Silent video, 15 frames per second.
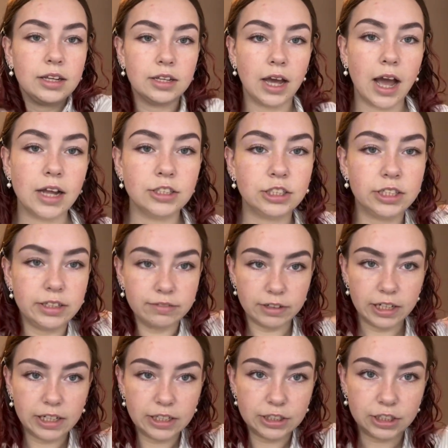actually
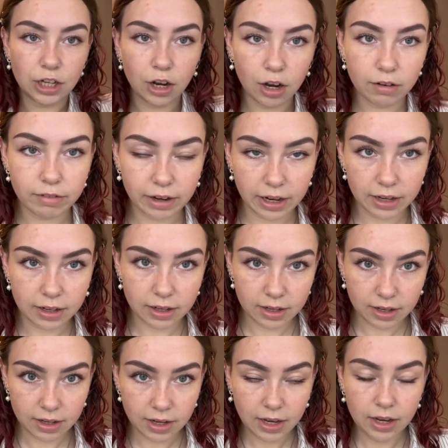really jarring.
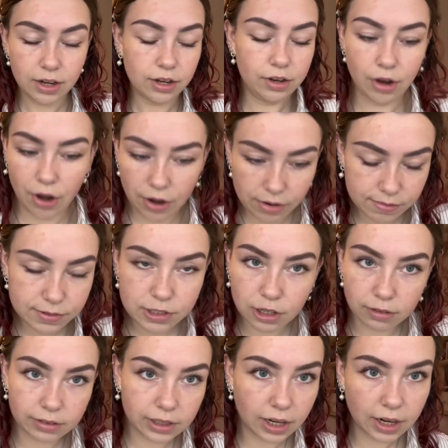No,
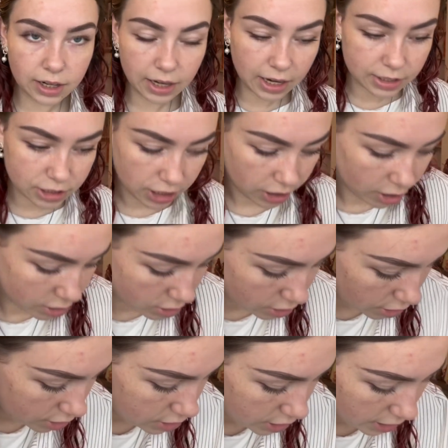sorry, I actually can't show
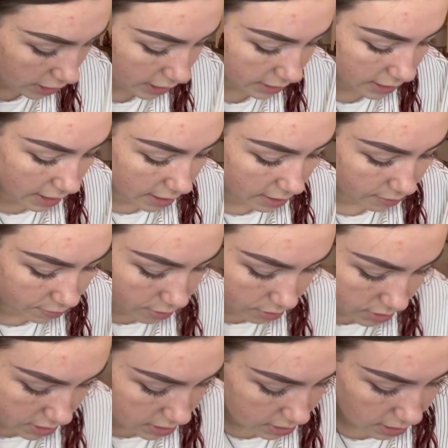it to you like that. That feels
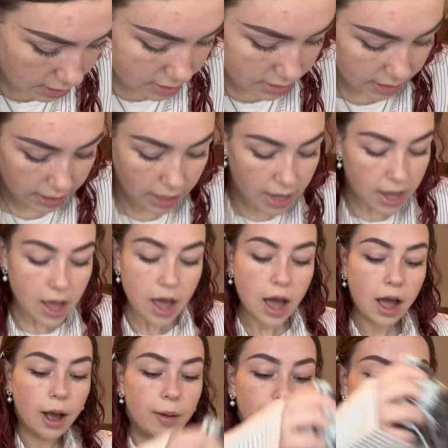disgusting.
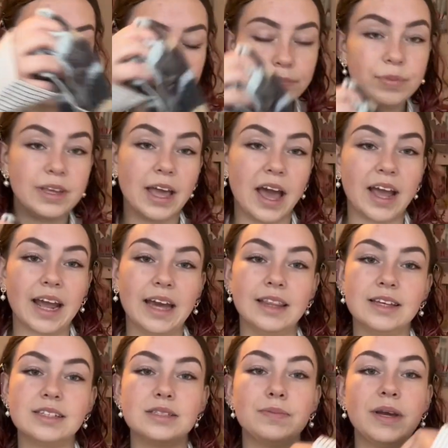But yeah, okay,
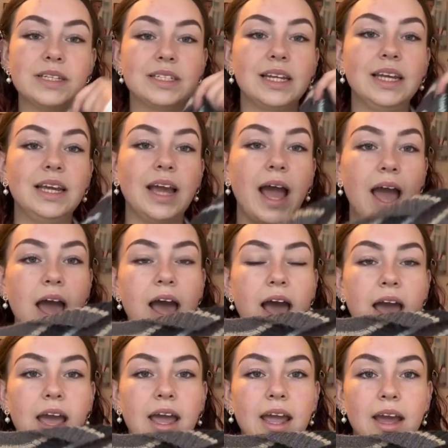this is basically
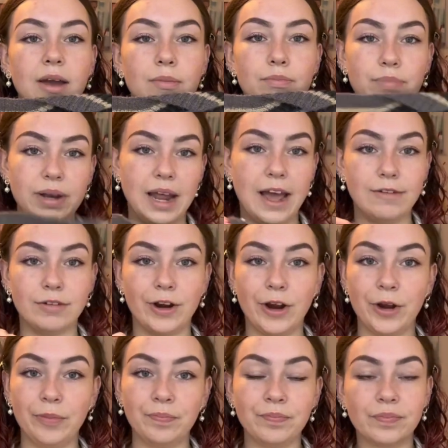a
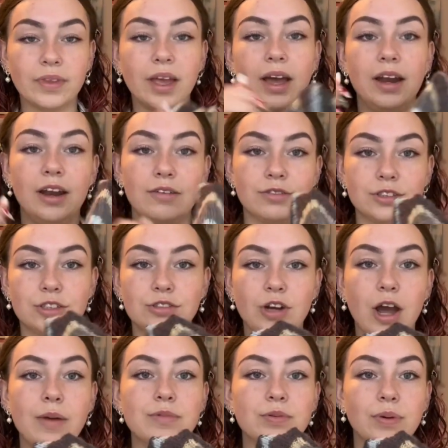bolero, another
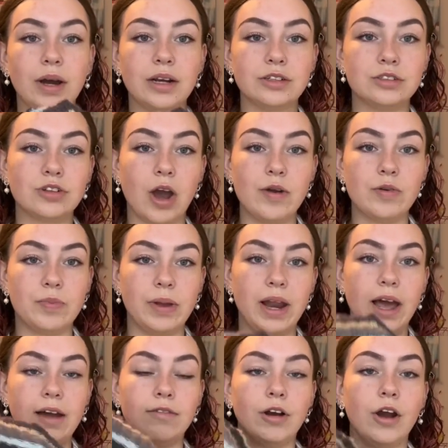striped
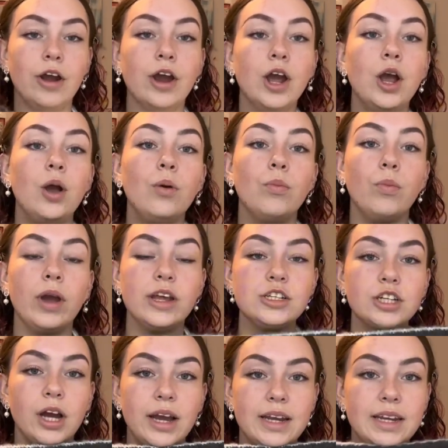bolero, which
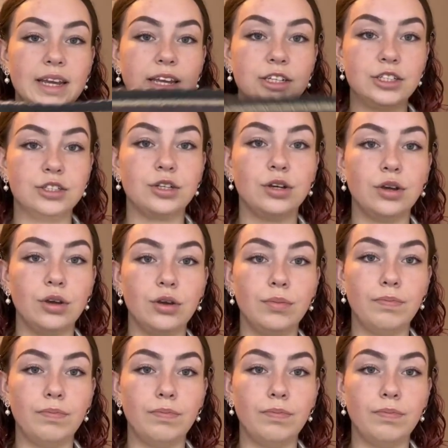I need to